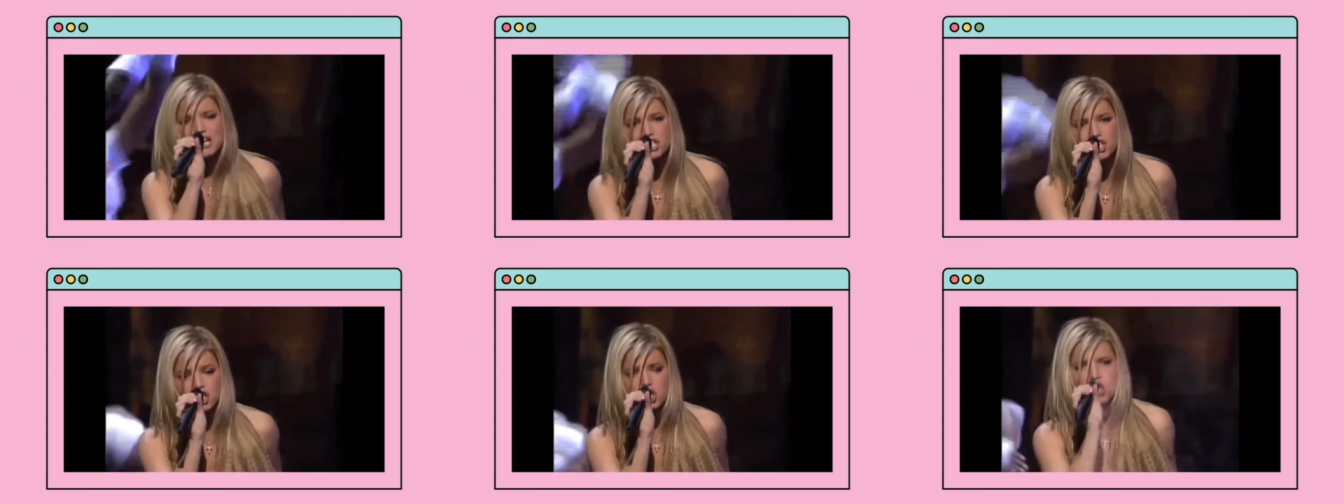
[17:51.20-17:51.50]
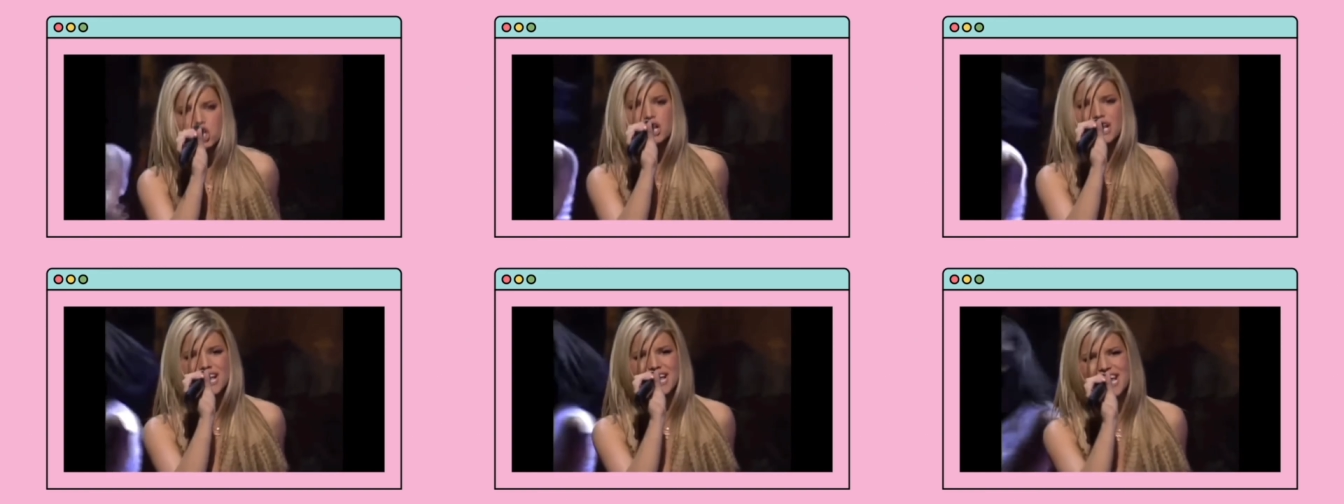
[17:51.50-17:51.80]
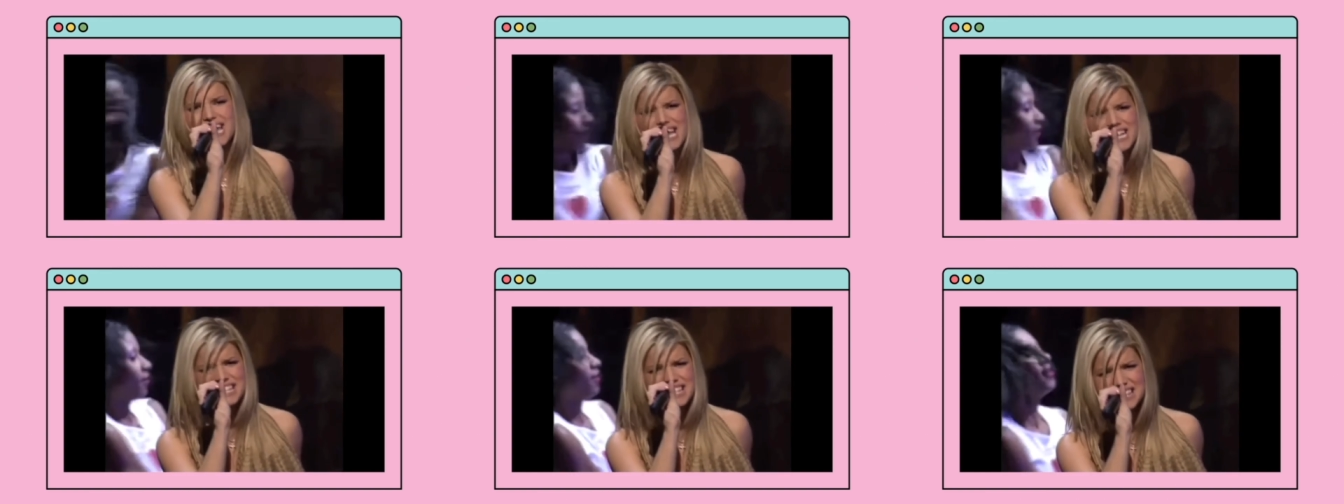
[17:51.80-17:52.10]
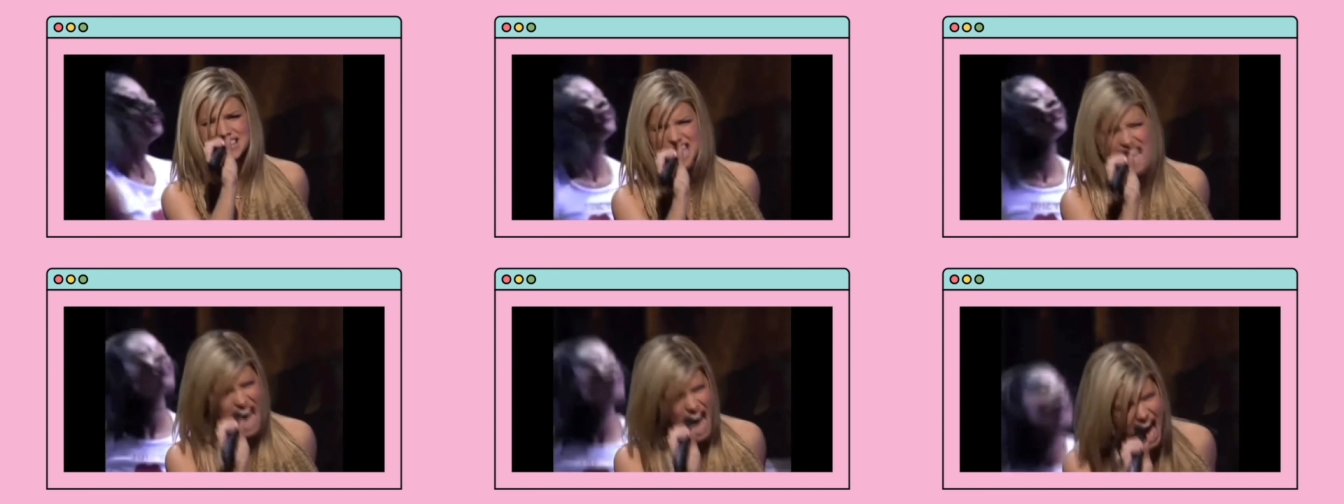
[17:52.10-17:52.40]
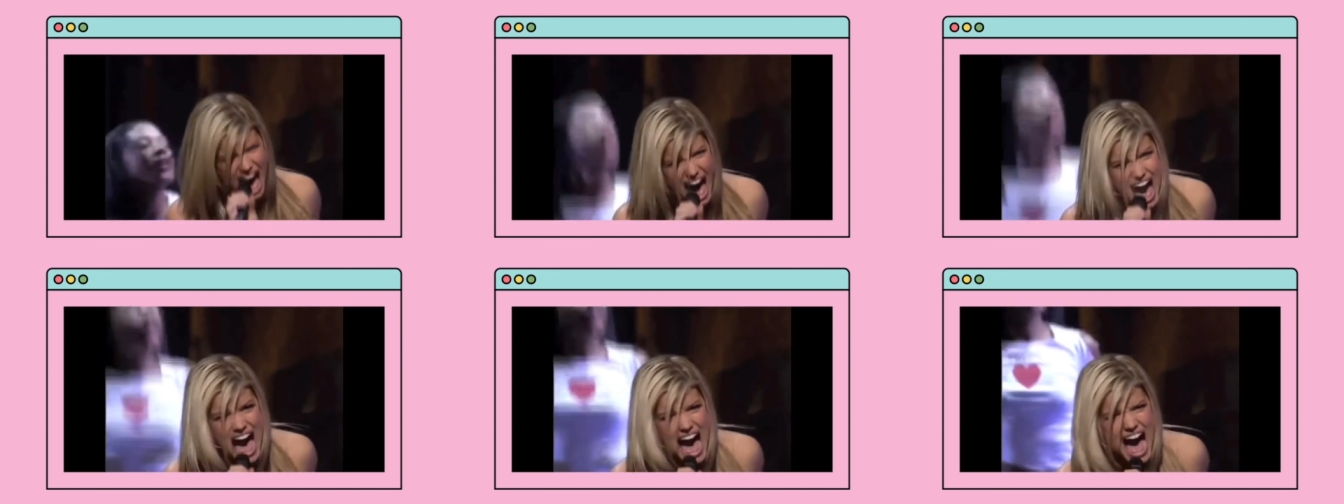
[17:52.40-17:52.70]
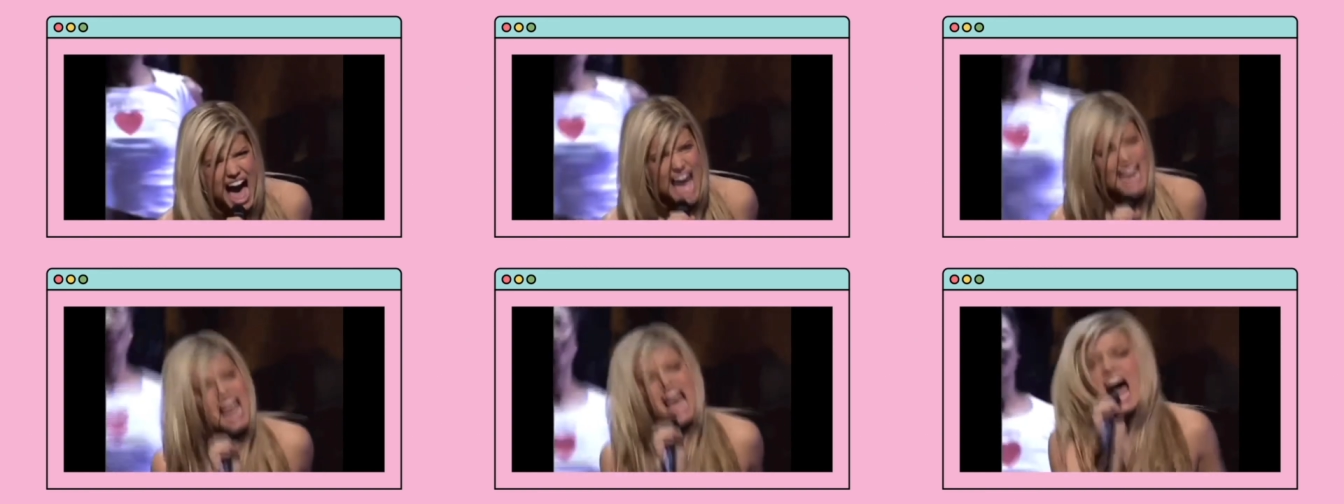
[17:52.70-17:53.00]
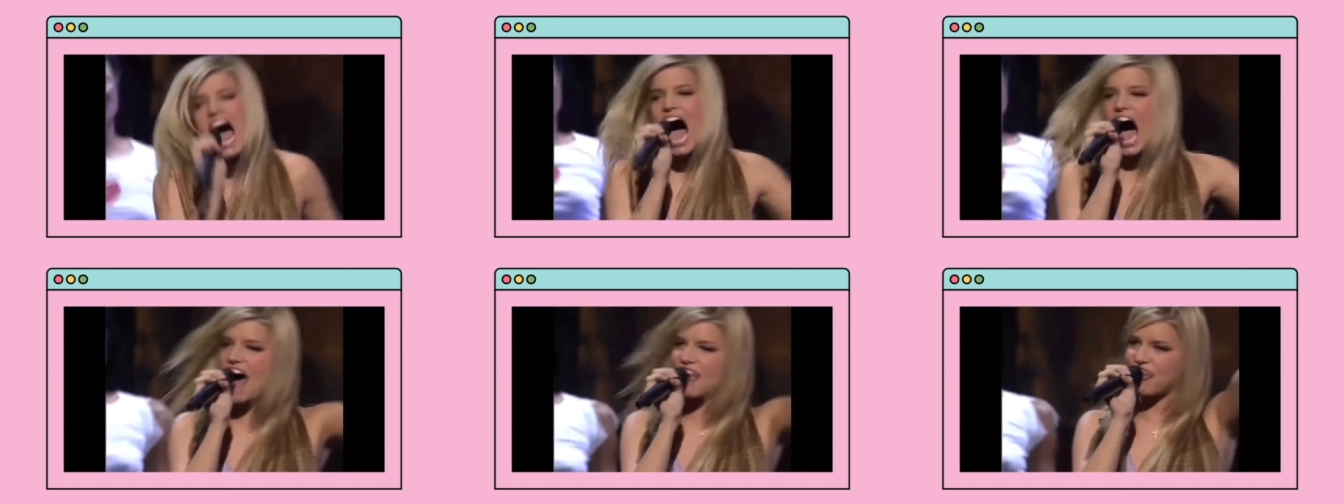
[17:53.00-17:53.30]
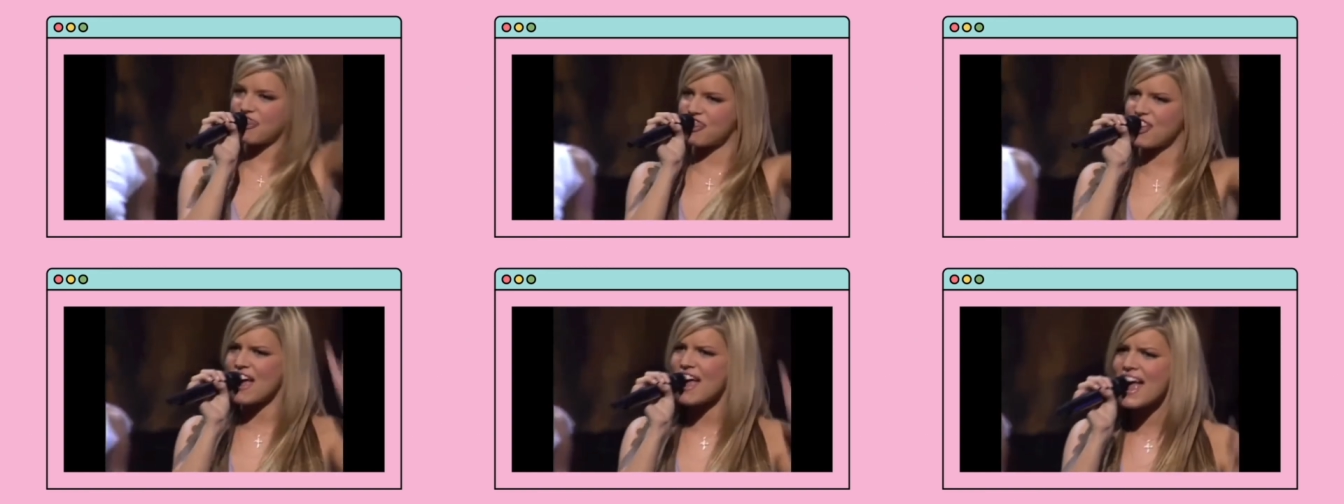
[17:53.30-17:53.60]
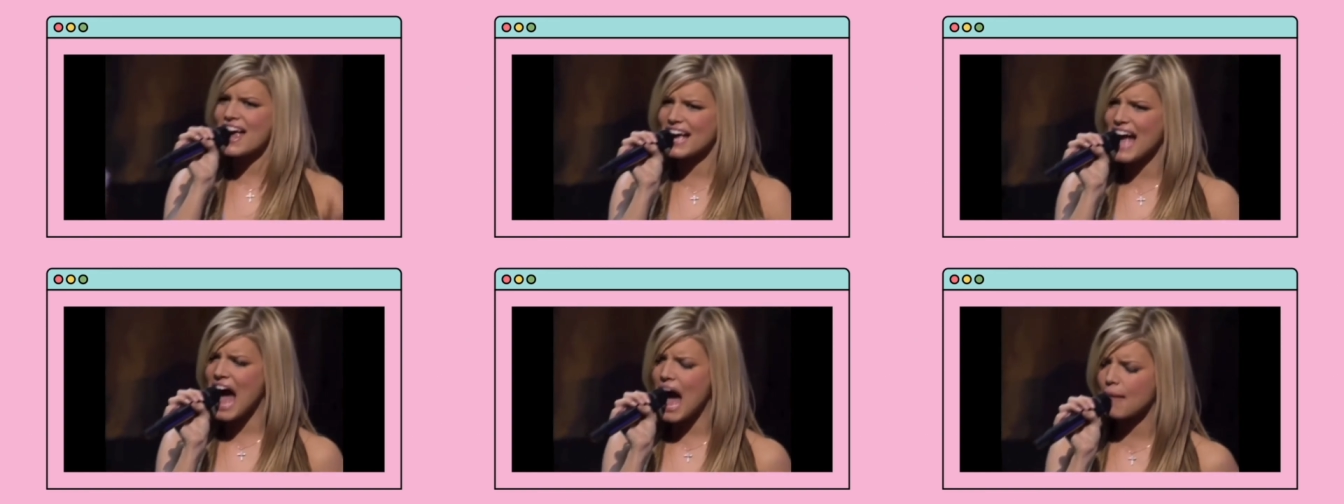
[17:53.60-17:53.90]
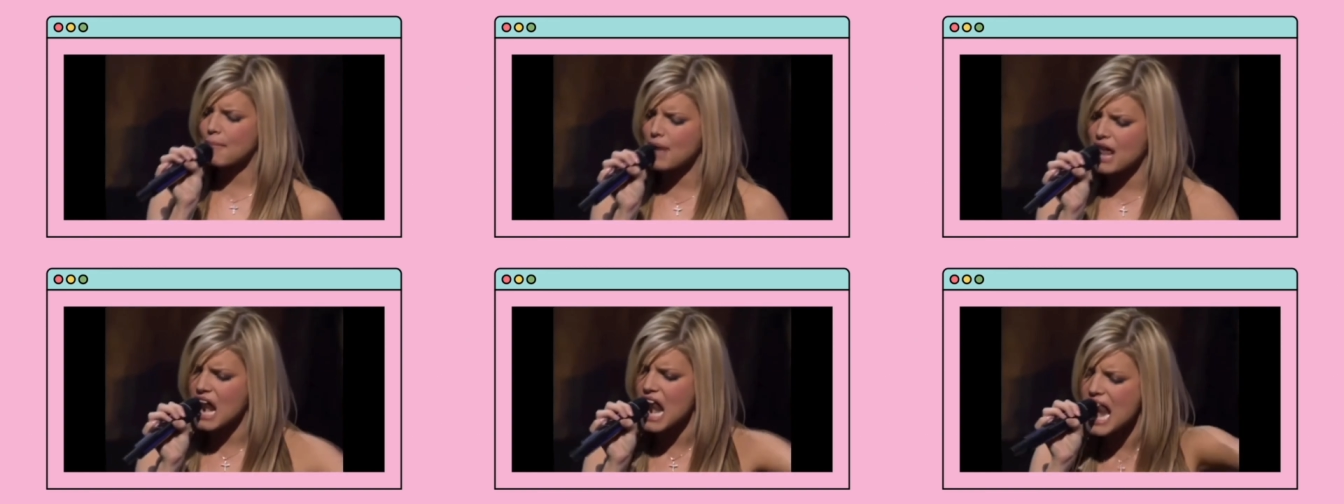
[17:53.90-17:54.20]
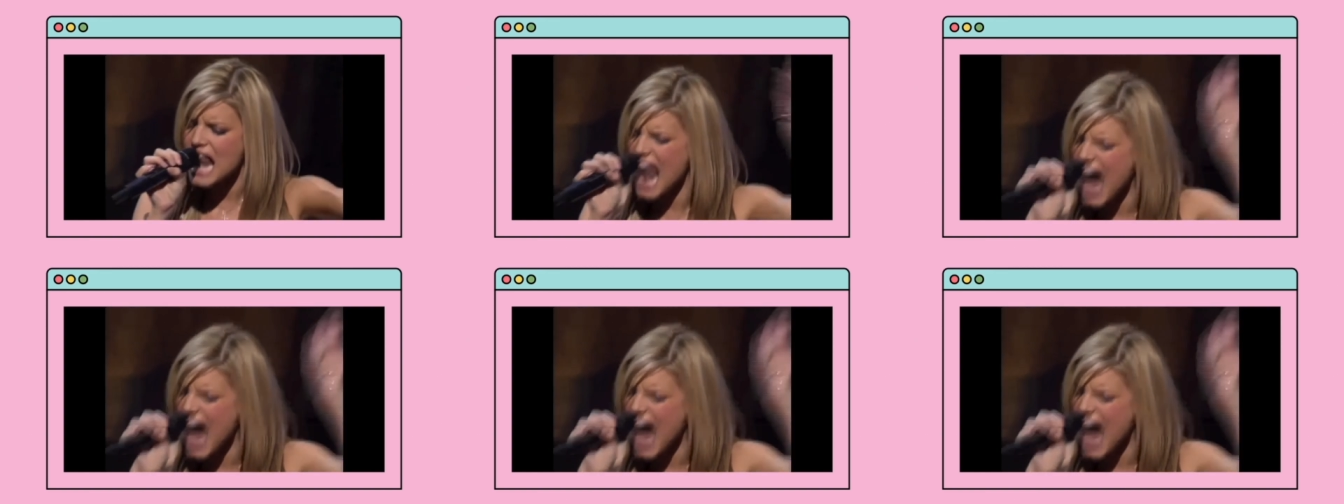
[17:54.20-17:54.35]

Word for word: pigeonhole them. Jessica Simpson said it